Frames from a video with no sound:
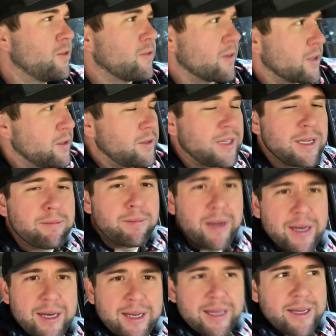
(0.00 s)
for good deep
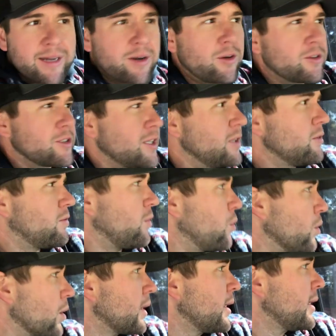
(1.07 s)
bedding and also
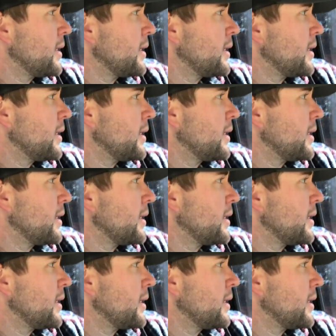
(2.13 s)
for